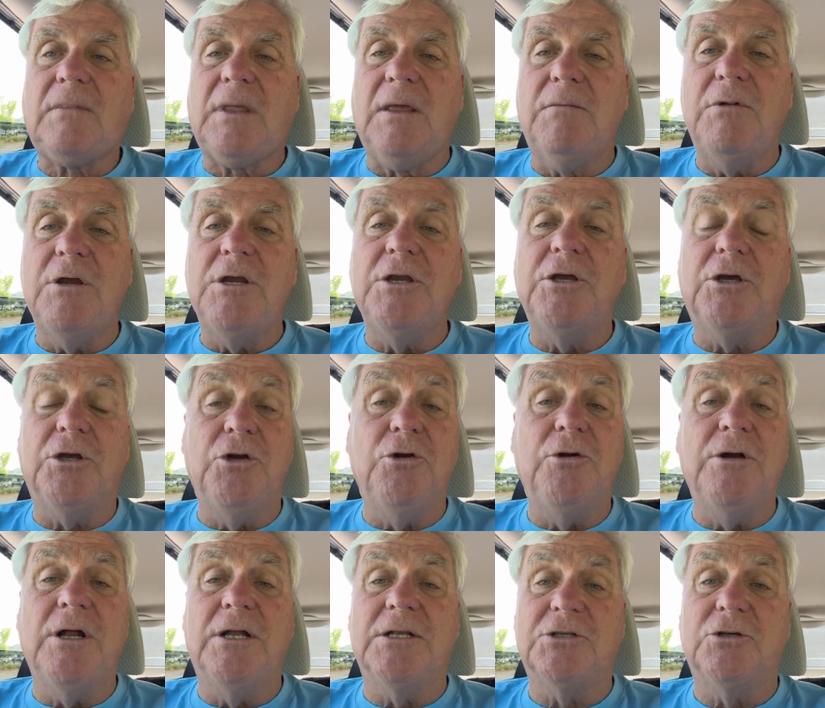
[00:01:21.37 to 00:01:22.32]
I mean, you can
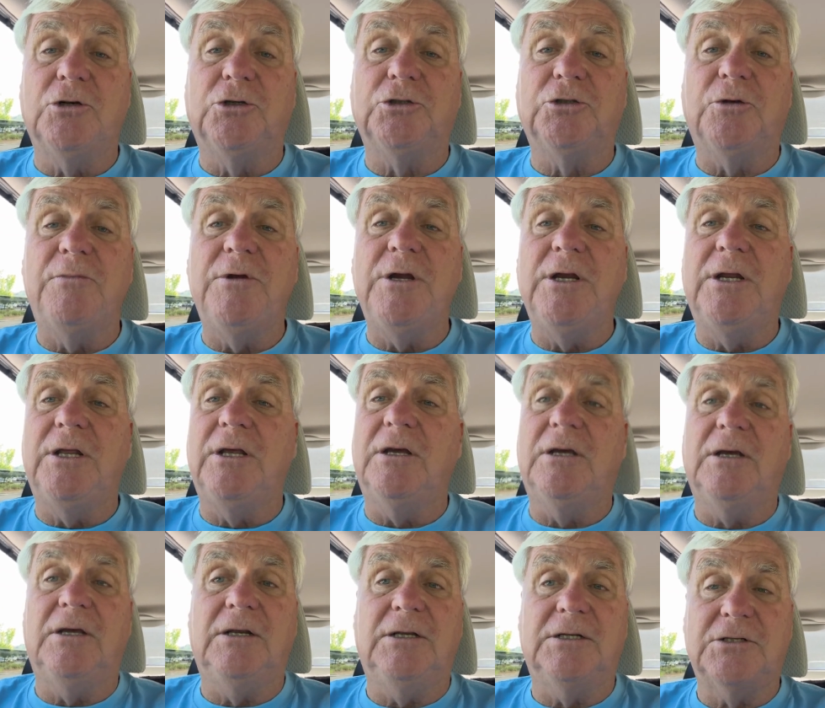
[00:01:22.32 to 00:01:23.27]
do it on social
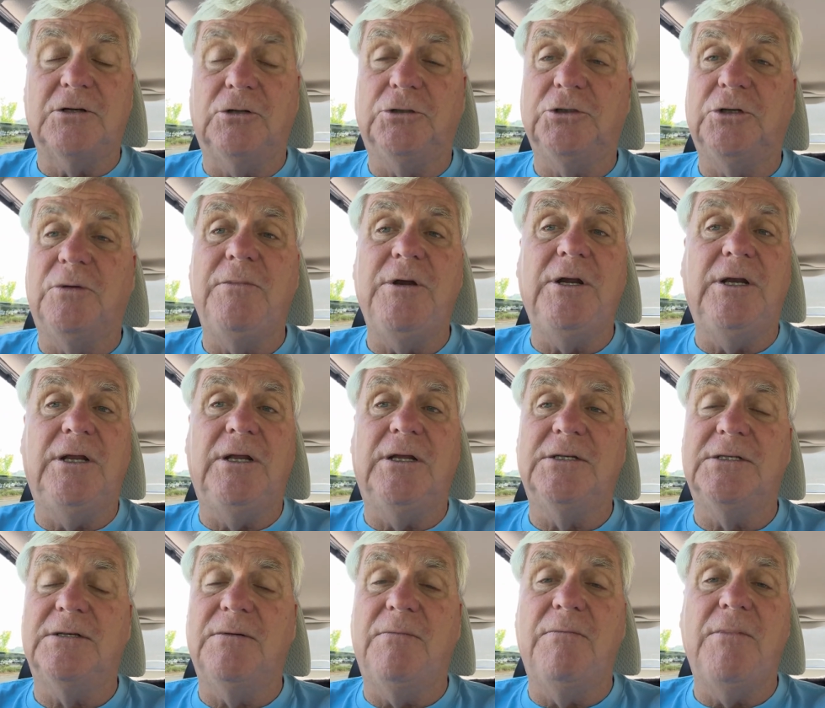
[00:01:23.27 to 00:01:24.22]
media. Social media
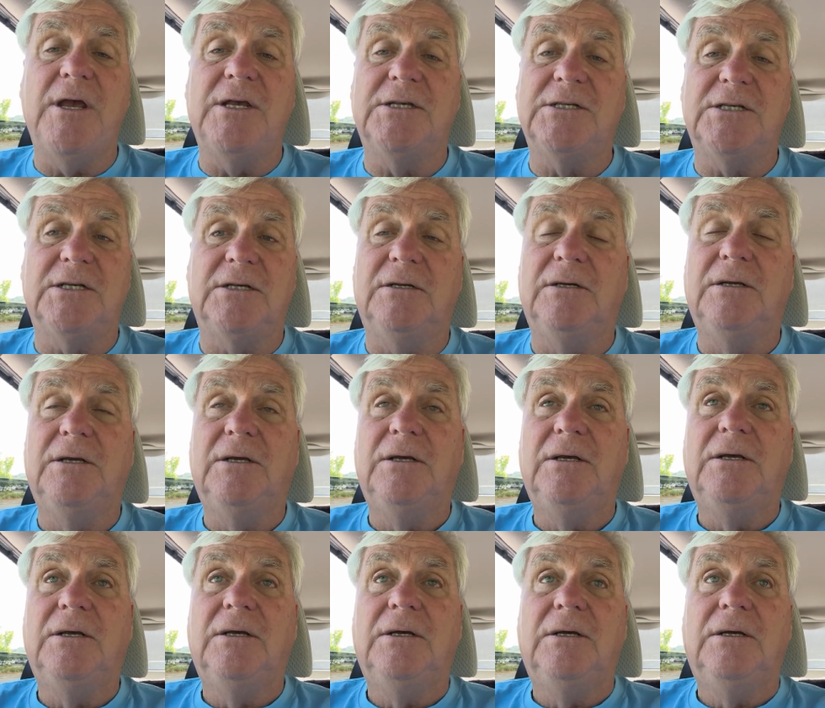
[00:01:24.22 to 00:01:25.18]
is an amazing
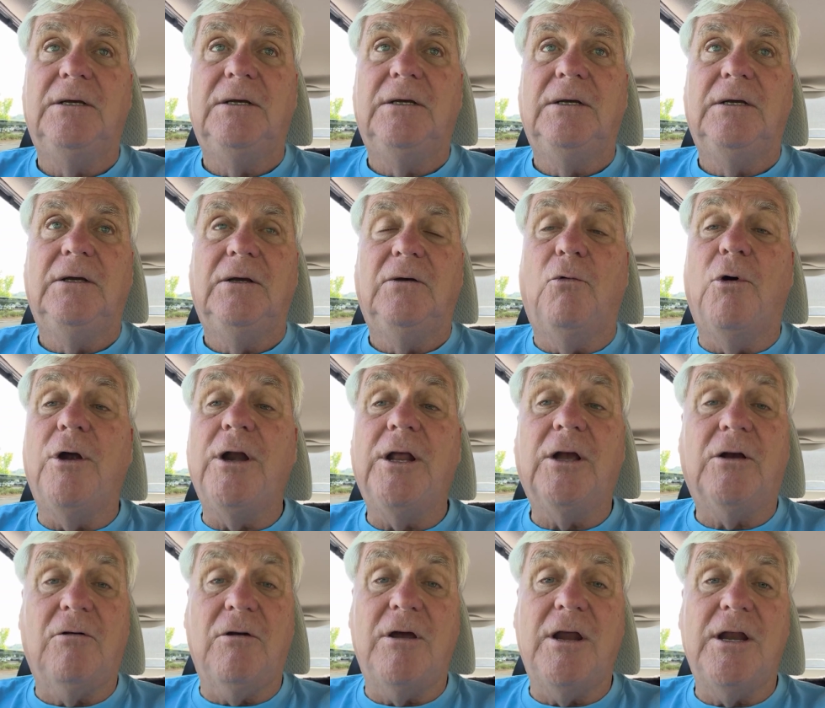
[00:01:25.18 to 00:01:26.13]
way
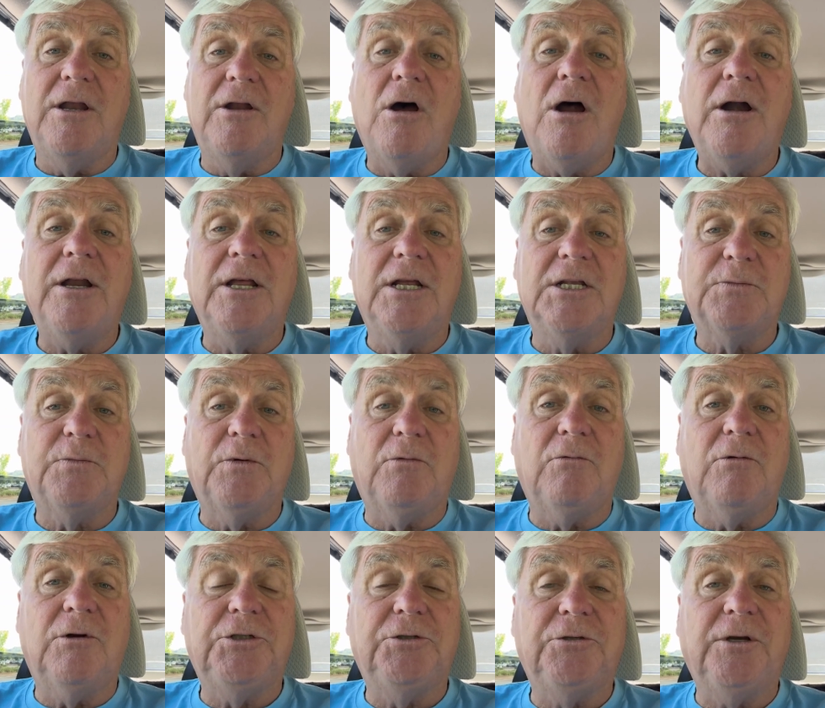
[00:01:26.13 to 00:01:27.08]
to create an audience,
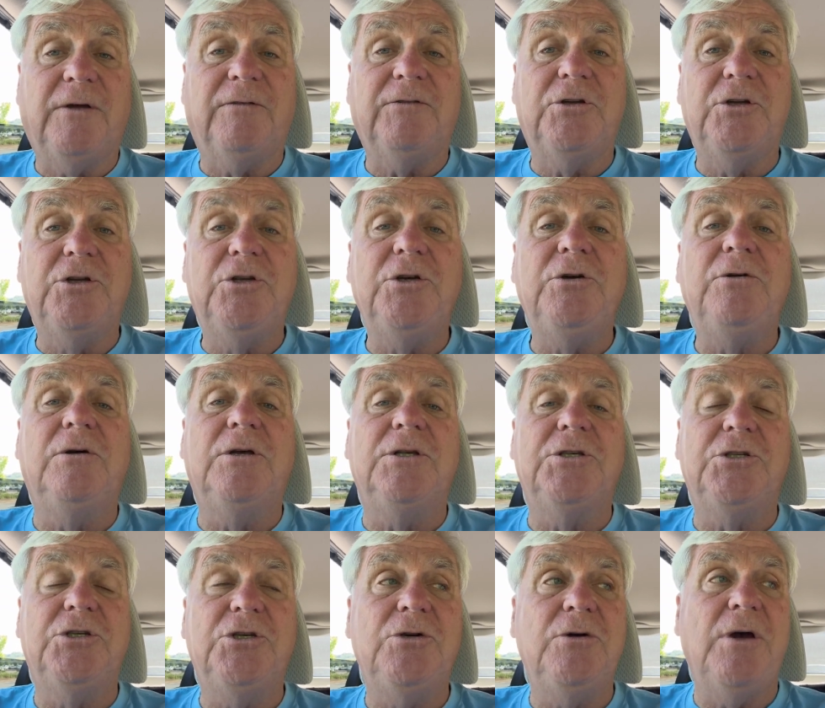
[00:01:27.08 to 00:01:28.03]
but what you have to do
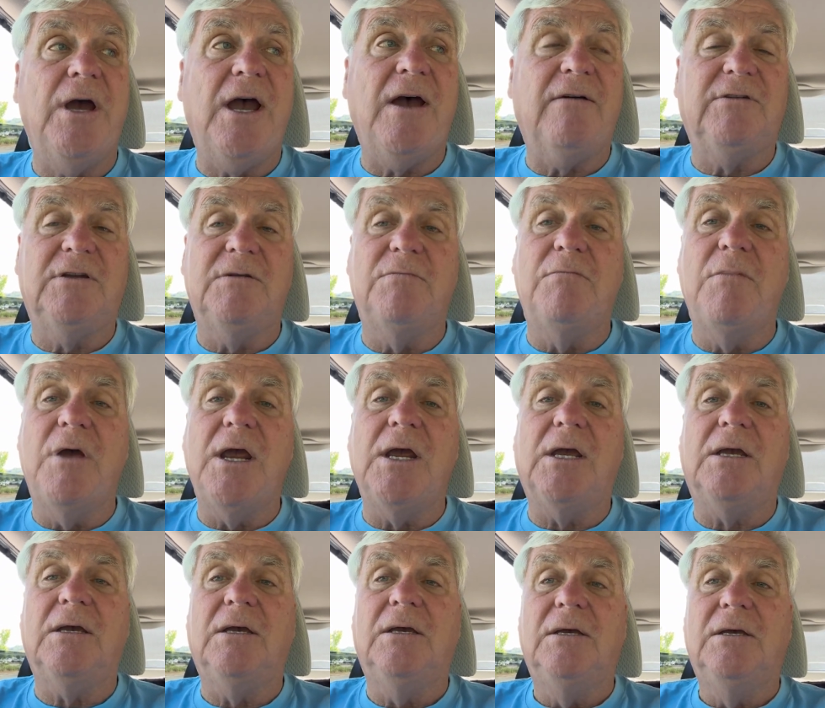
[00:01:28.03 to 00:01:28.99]
is you have to
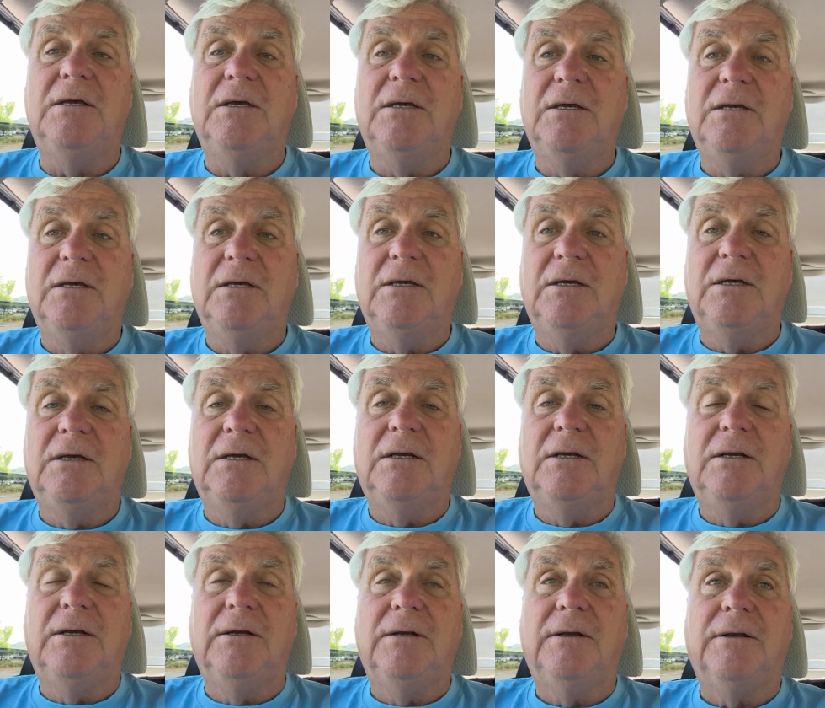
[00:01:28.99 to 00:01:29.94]
make
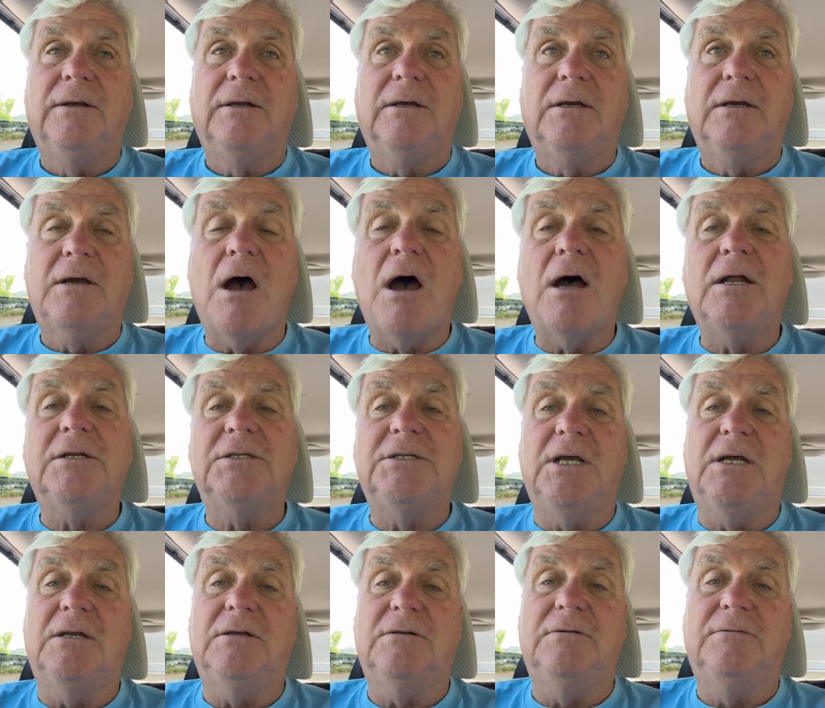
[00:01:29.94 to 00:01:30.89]

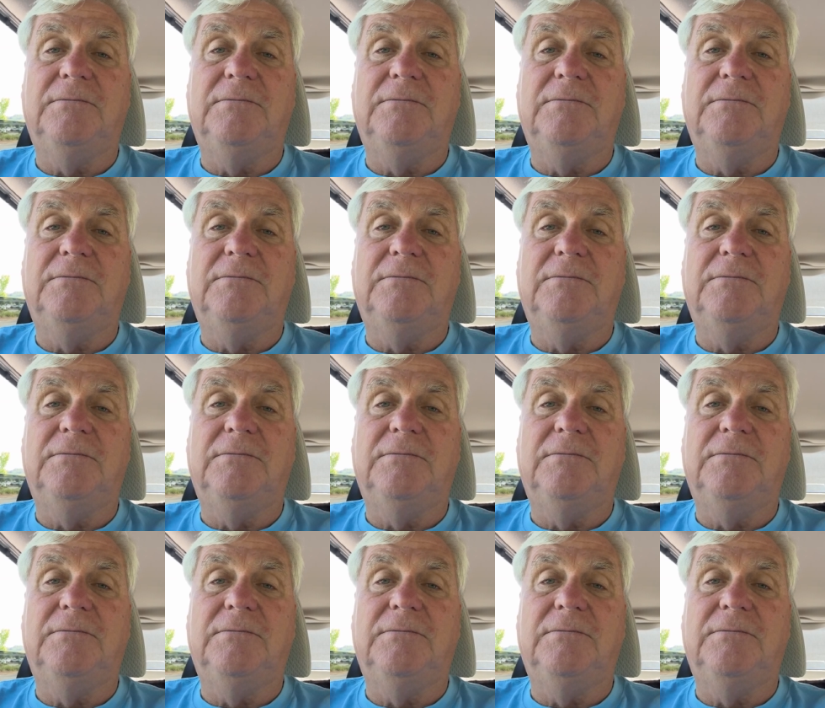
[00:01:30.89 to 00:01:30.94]
content.